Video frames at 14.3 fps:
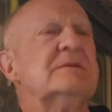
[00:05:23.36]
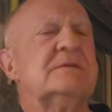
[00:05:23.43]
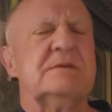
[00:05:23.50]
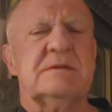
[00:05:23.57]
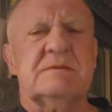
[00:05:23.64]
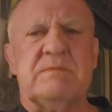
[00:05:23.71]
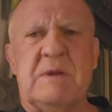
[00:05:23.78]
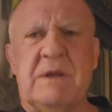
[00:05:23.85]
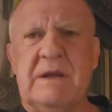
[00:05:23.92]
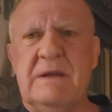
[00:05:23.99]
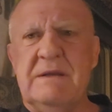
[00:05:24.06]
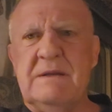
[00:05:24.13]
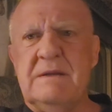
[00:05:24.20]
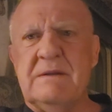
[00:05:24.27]
She's
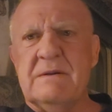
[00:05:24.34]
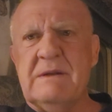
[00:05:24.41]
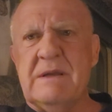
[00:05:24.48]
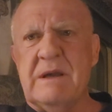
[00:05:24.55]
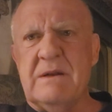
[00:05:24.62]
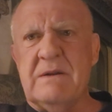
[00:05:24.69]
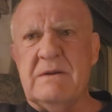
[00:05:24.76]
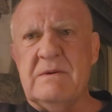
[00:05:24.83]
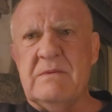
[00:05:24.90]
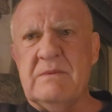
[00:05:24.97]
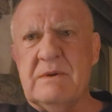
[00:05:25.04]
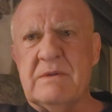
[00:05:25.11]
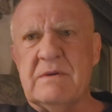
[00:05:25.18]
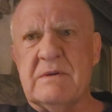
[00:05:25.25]
playing in her kennel
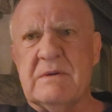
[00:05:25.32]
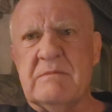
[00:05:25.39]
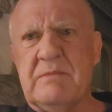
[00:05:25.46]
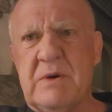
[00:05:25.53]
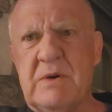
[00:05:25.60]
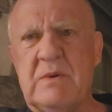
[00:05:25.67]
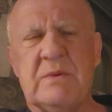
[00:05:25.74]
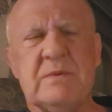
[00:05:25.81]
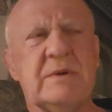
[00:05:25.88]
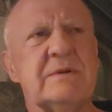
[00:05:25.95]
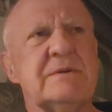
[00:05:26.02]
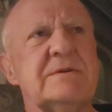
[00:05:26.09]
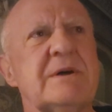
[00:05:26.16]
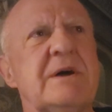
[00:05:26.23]
with her bone
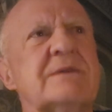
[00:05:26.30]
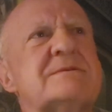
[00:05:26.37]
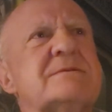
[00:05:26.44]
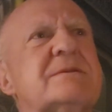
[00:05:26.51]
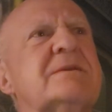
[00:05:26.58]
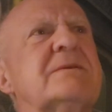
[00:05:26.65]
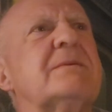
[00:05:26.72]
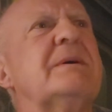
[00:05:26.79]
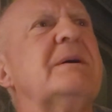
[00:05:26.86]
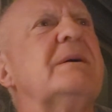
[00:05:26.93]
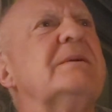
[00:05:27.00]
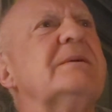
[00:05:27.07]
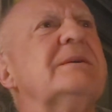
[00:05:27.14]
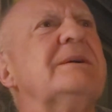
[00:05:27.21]
and tossing it
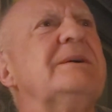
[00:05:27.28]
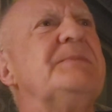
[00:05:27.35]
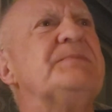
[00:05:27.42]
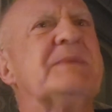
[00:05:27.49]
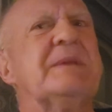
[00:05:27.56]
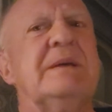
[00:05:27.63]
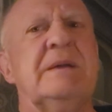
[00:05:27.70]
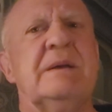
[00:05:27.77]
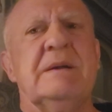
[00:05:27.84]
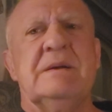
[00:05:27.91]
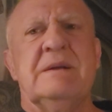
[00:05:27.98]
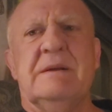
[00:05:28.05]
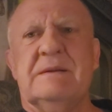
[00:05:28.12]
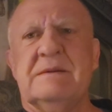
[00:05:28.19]
around.
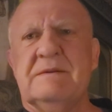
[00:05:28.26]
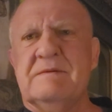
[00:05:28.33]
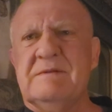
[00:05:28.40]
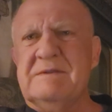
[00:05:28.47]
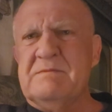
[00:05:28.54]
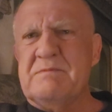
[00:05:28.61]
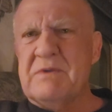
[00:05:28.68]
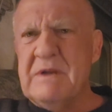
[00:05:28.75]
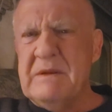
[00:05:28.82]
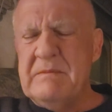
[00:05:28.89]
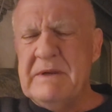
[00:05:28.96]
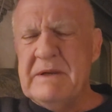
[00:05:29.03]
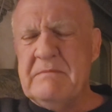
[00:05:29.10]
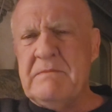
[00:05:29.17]
It's a pretty
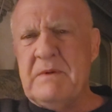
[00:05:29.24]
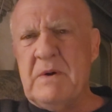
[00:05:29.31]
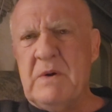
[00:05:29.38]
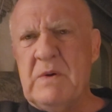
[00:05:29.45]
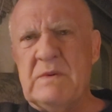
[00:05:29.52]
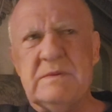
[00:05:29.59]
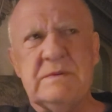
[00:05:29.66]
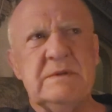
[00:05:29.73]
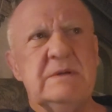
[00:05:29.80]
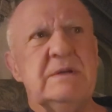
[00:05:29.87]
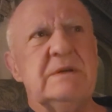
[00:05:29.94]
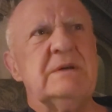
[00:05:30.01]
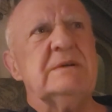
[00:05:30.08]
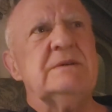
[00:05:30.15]
big bone.
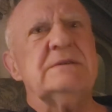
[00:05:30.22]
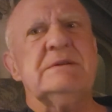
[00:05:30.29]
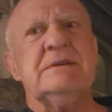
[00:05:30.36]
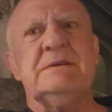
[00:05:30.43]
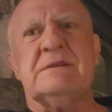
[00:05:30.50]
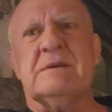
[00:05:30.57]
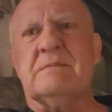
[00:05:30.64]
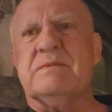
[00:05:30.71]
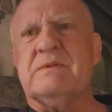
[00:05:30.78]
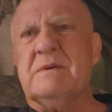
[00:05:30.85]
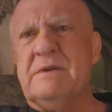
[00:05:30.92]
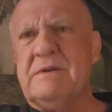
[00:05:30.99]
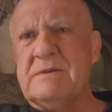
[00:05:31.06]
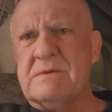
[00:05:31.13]
She's a
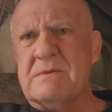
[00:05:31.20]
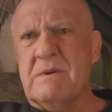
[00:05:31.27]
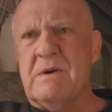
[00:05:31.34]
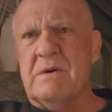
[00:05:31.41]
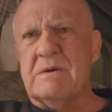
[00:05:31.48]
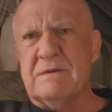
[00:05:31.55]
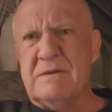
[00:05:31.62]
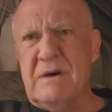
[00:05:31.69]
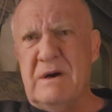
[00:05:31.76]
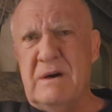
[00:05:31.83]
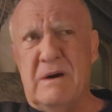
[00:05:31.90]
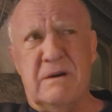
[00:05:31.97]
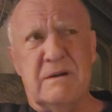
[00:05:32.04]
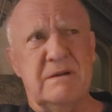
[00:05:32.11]
pretty strong
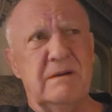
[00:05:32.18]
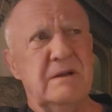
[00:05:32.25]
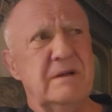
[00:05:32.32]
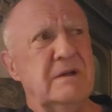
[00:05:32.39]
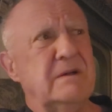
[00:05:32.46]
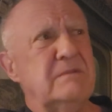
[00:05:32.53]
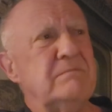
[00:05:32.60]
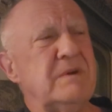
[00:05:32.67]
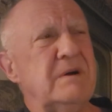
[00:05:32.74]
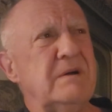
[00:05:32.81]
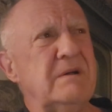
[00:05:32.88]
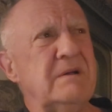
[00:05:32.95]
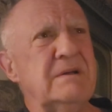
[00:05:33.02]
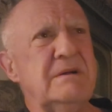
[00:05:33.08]
dog.
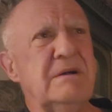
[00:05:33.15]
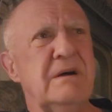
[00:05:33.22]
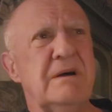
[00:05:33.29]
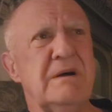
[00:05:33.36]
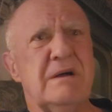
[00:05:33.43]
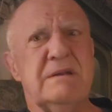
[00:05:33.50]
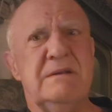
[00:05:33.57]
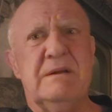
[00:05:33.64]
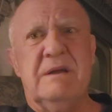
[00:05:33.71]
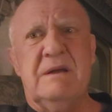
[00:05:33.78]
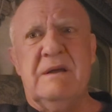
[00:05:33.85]
My God.